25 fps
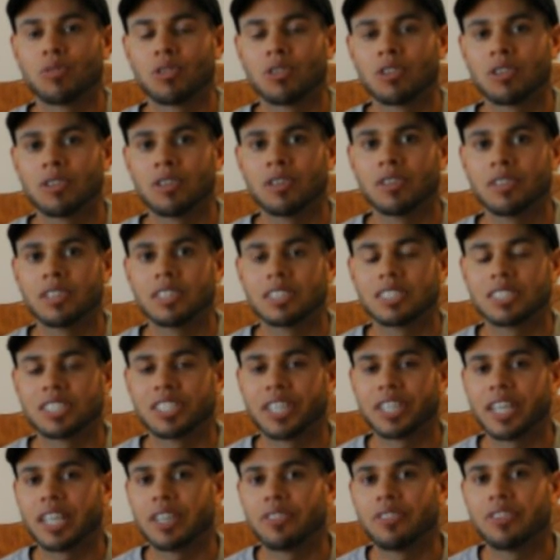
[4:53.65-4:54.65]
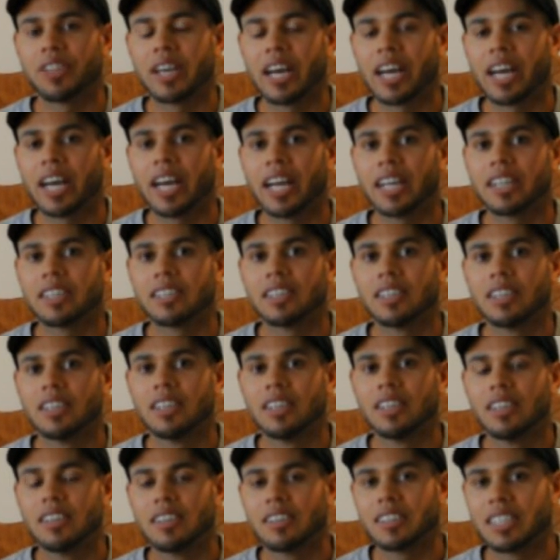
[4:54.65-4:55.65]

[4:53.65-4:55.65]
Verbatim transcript: world said that